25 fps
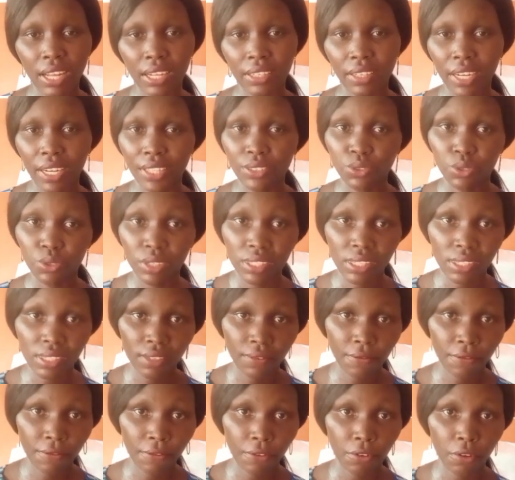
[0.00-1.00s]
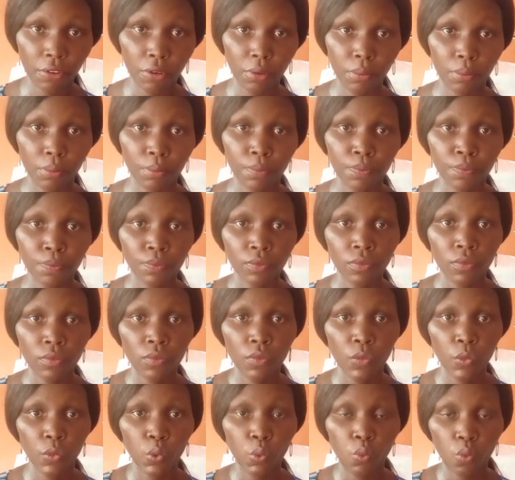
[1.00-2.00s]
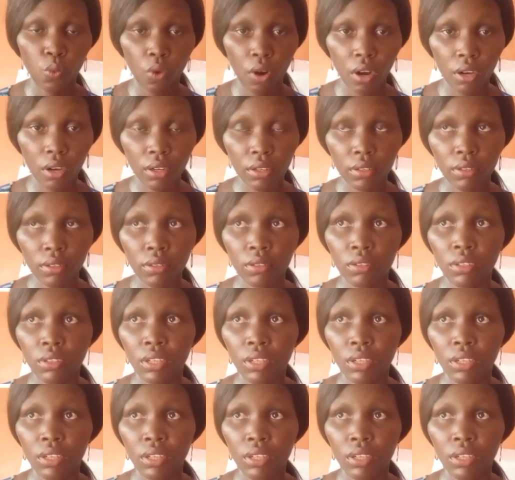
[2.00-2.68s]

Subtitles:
graduating from work,